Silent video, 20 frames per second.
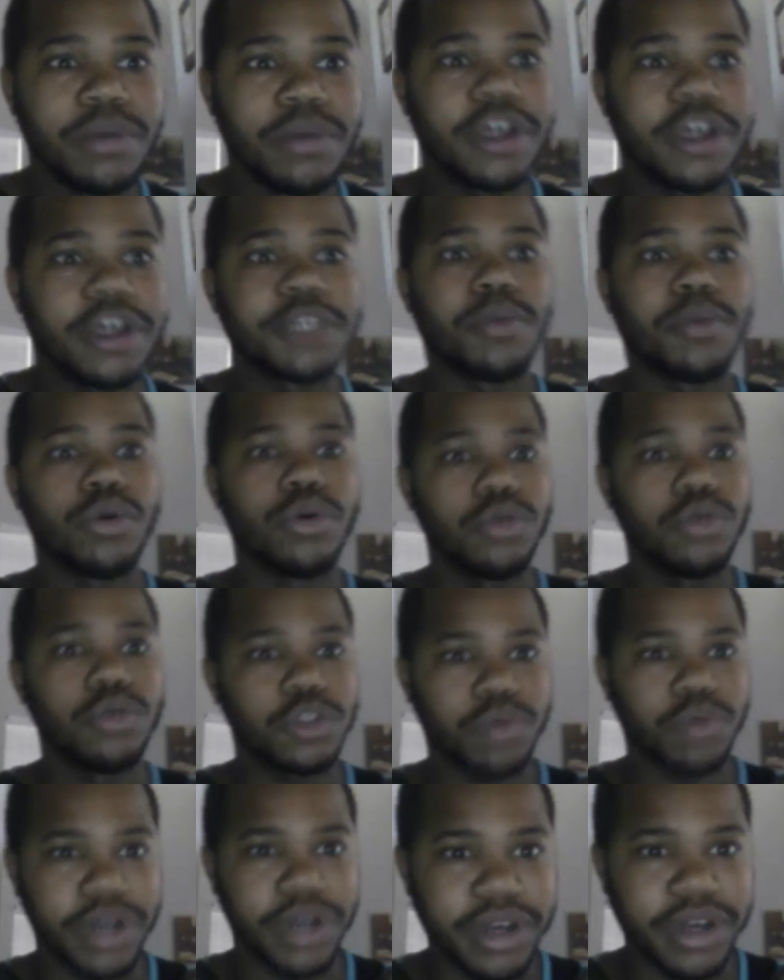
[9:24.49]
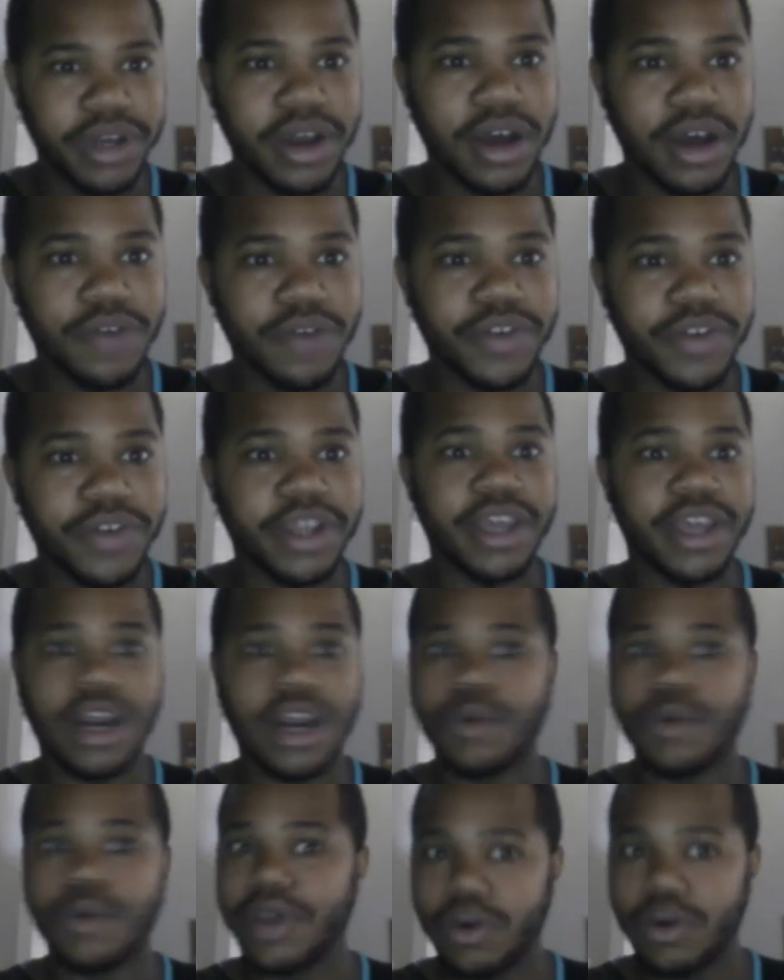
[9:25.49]
because Baruch's written of. And
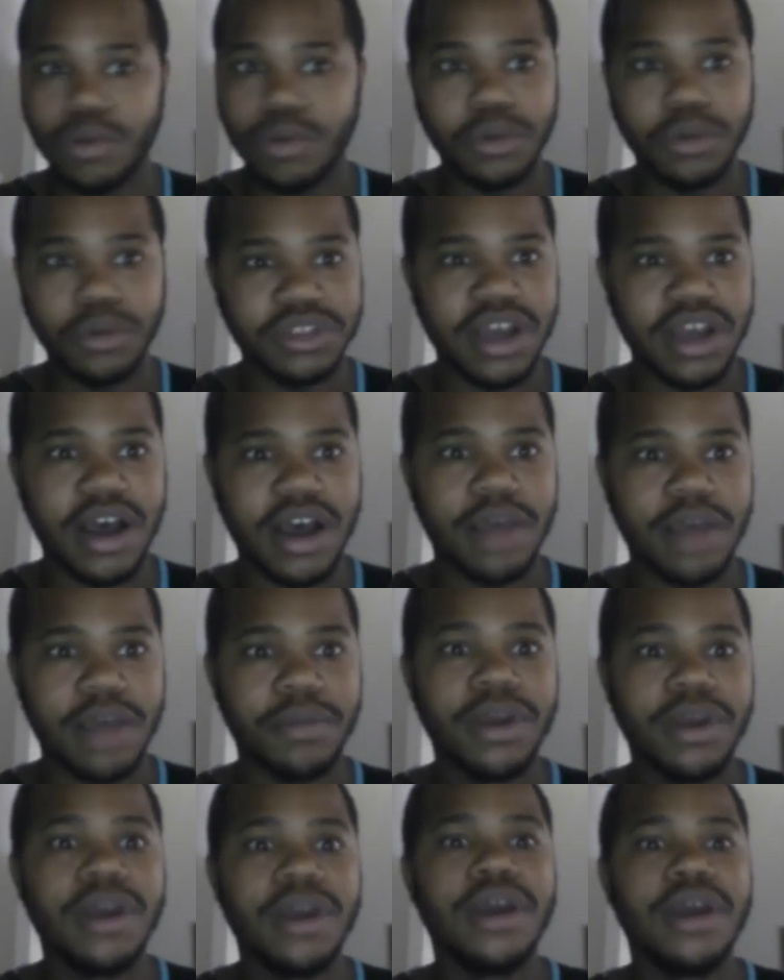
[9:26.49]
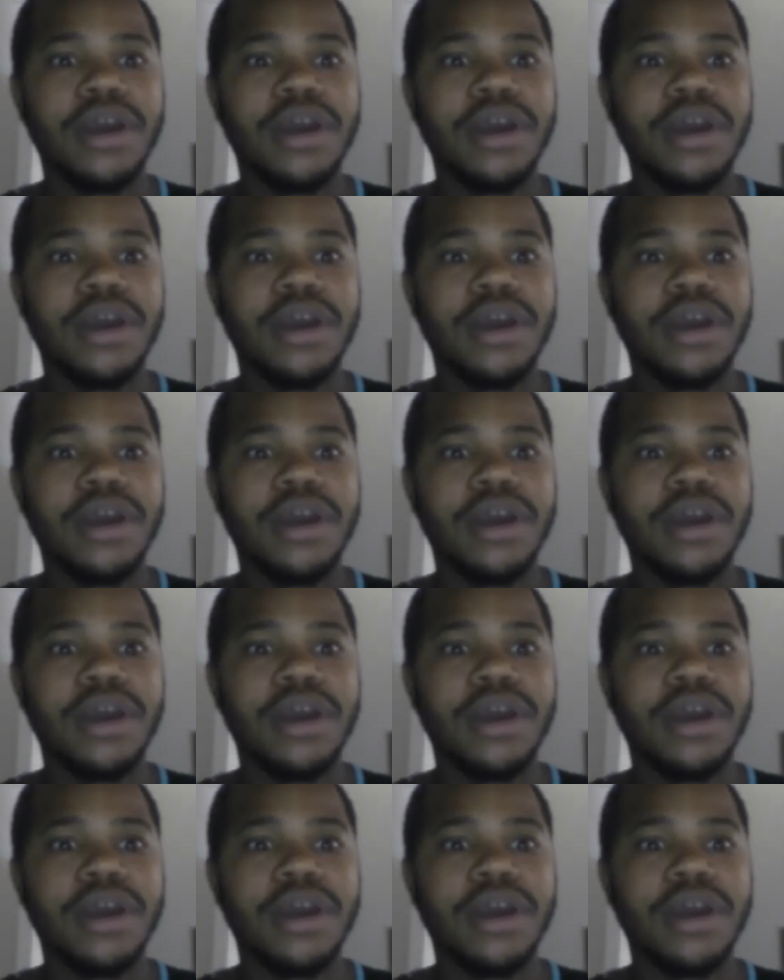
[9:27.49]
again, I'll read it one more time.